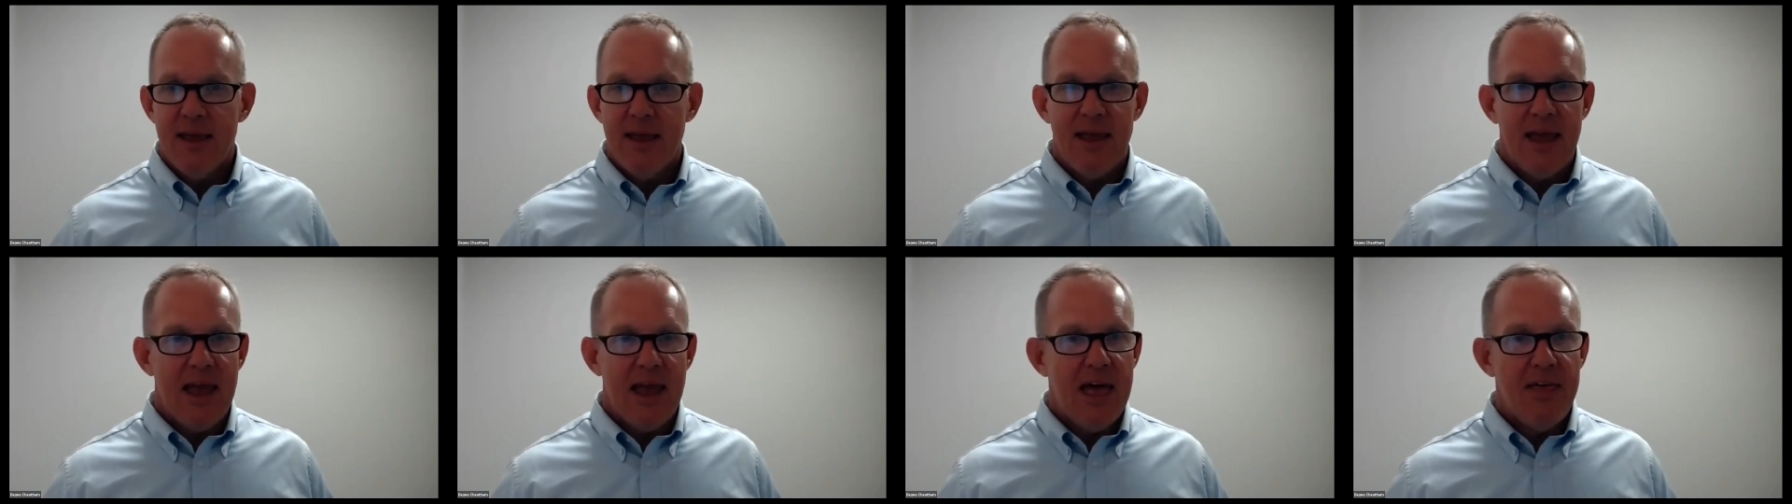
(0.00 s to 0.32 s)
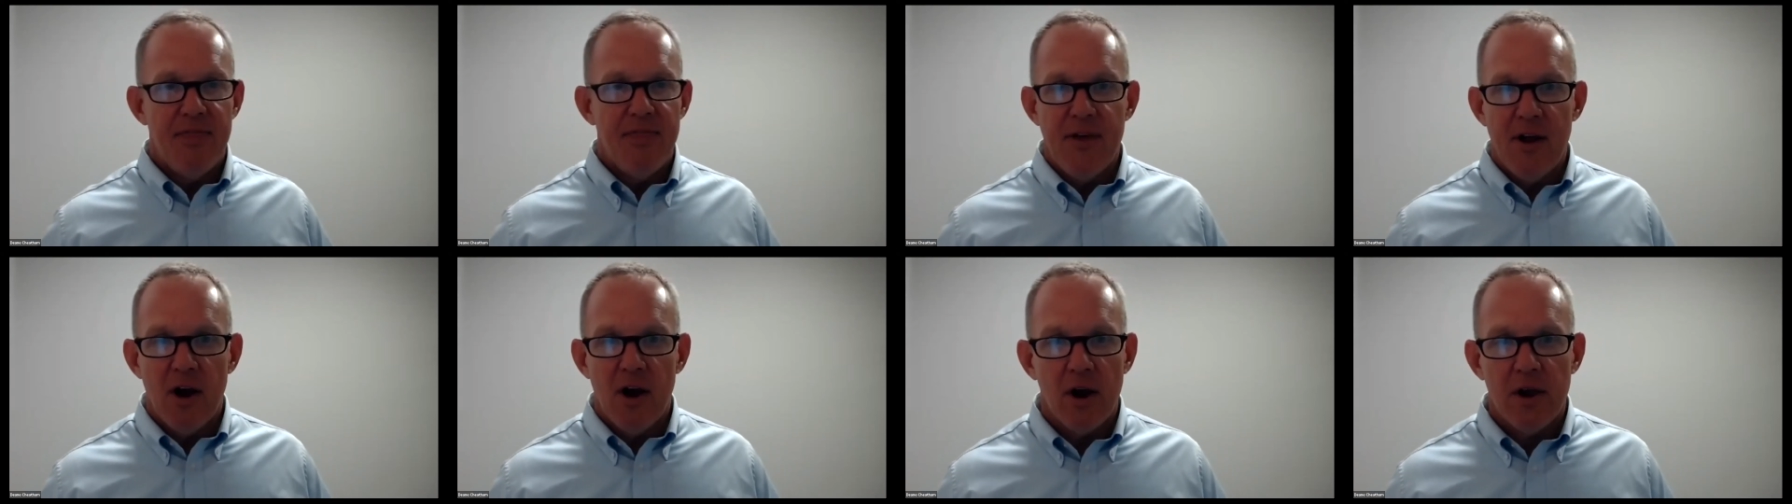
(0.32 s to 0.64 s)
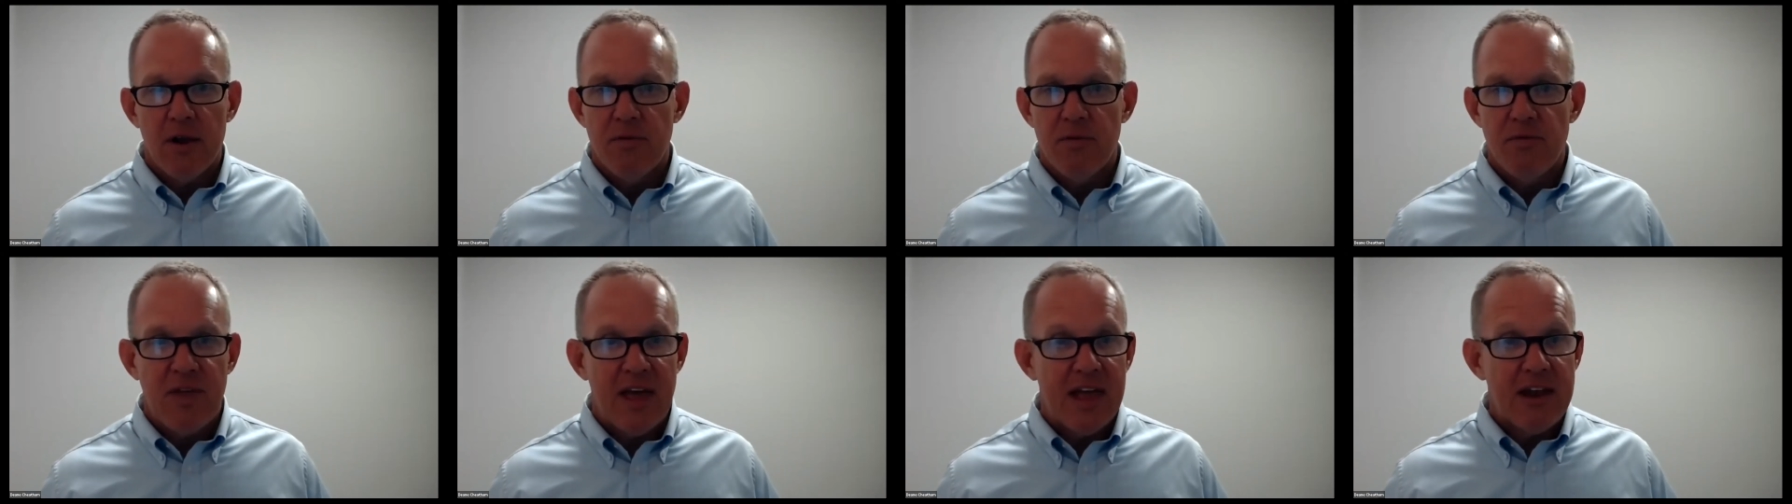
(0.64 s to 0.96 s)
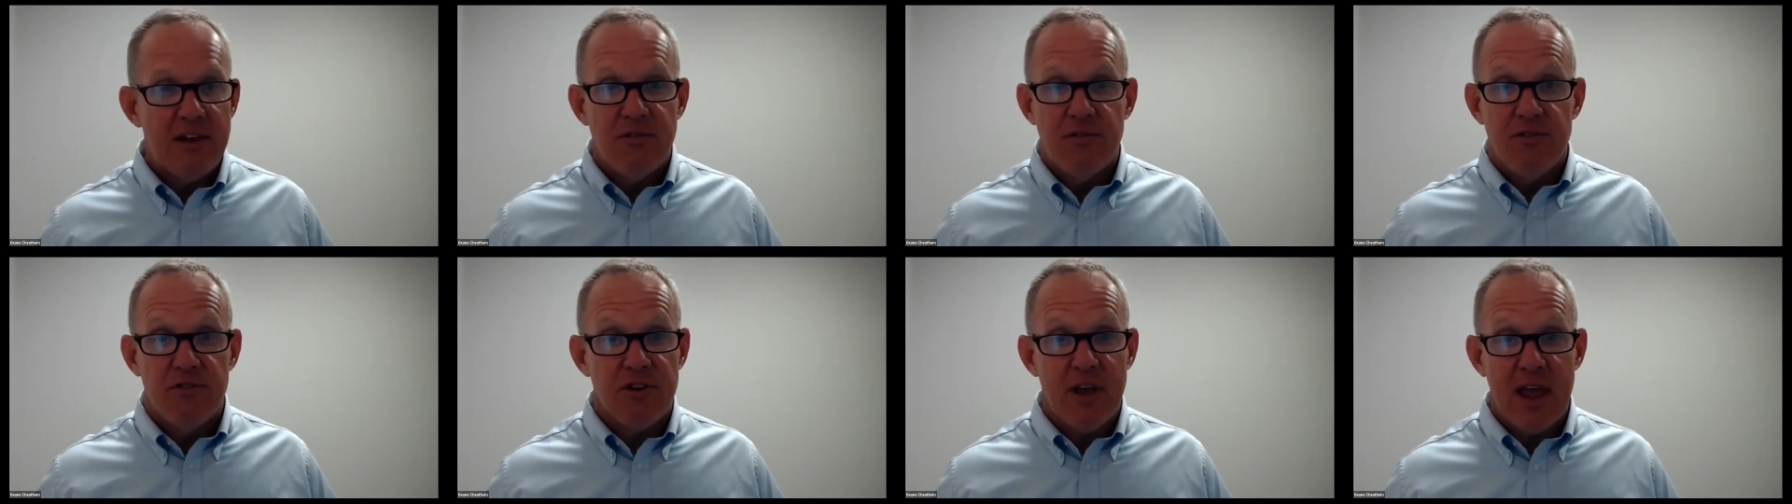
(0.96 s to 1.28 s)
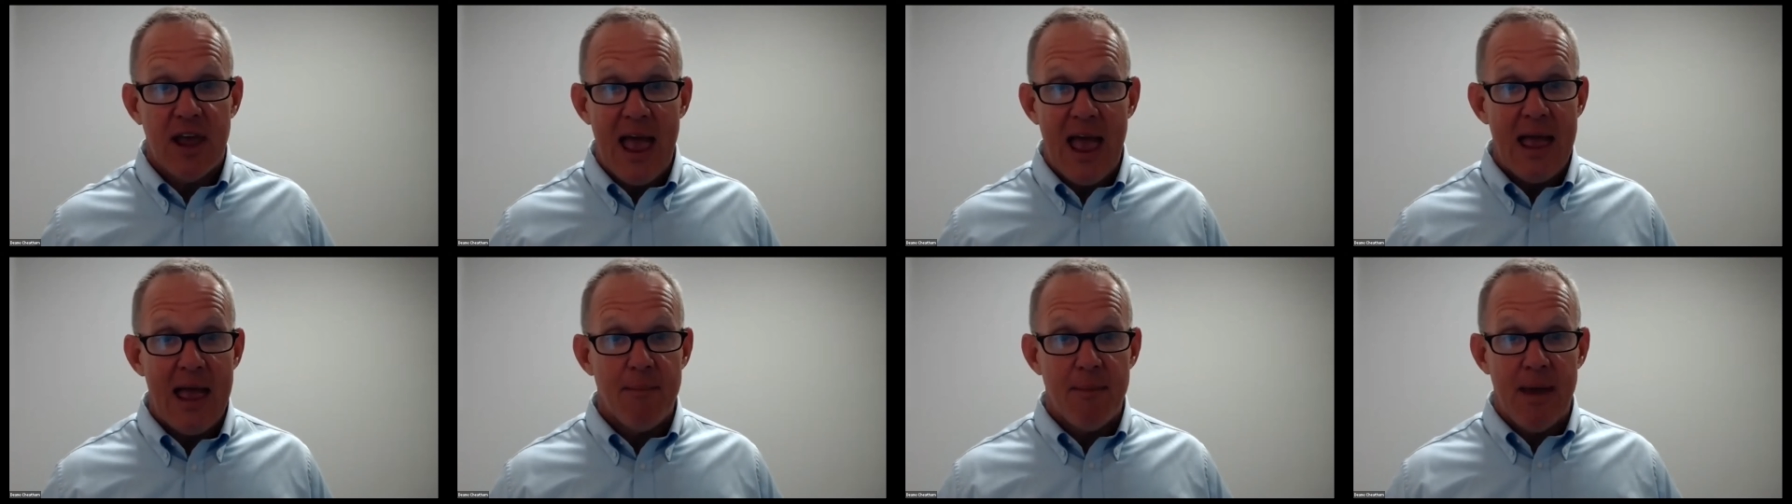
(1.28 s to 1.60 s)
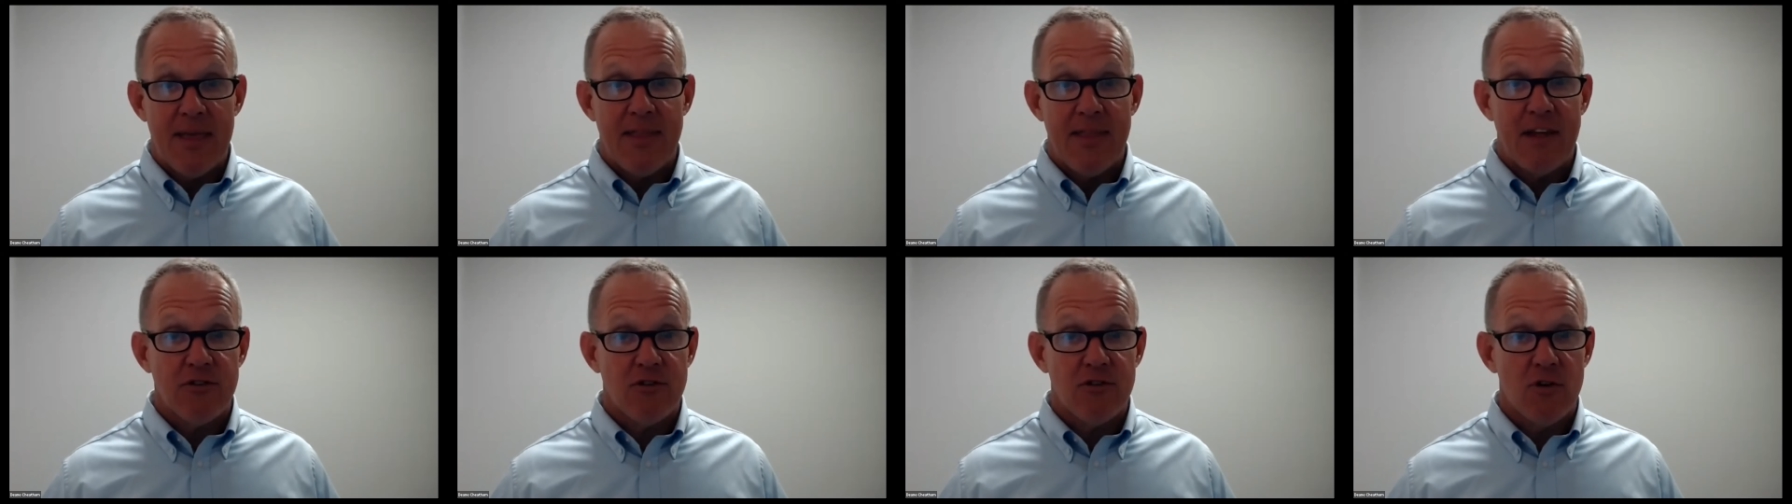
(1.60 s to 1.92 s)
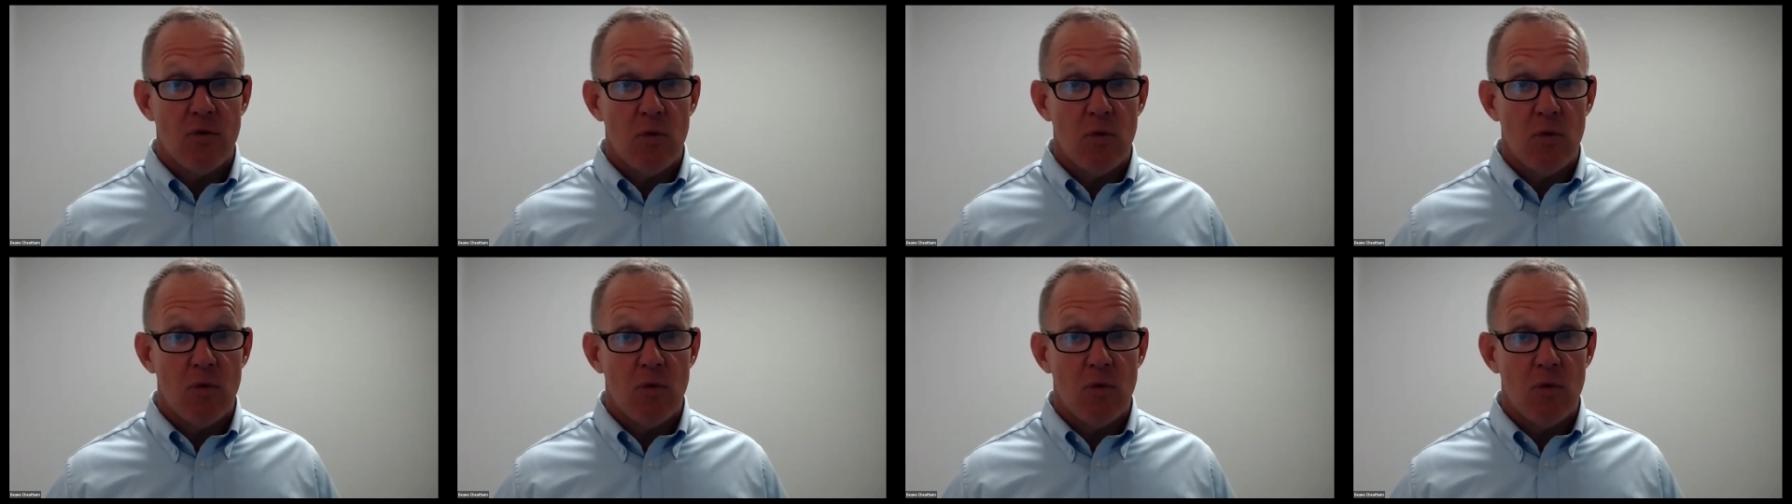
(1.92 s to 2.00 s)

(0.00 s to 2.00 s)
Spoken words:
and they say, hey man, that's